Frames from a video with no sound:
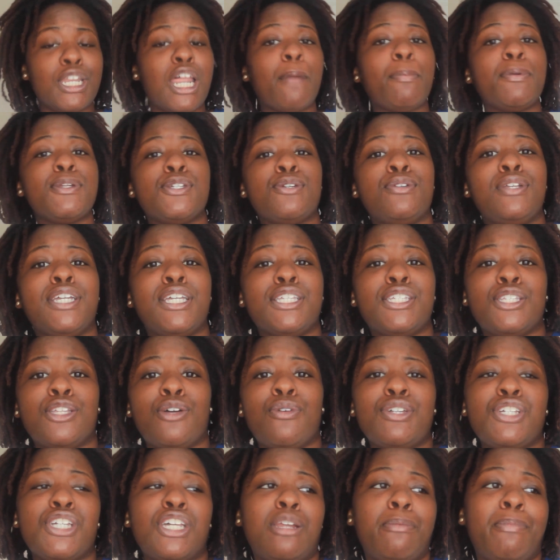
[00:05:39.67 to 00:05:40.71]
a good opportunity to get to
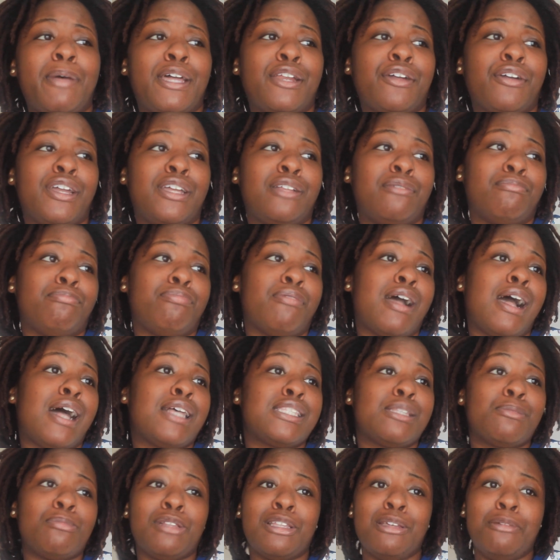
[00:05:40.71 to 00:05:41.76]
know each other better and
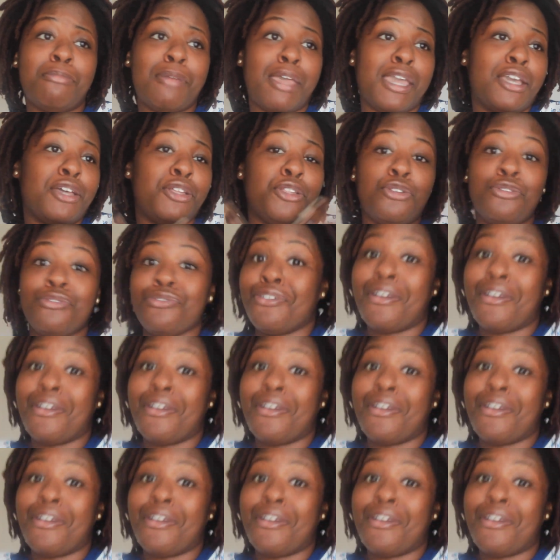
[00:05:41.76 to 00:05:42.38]
possibly make a new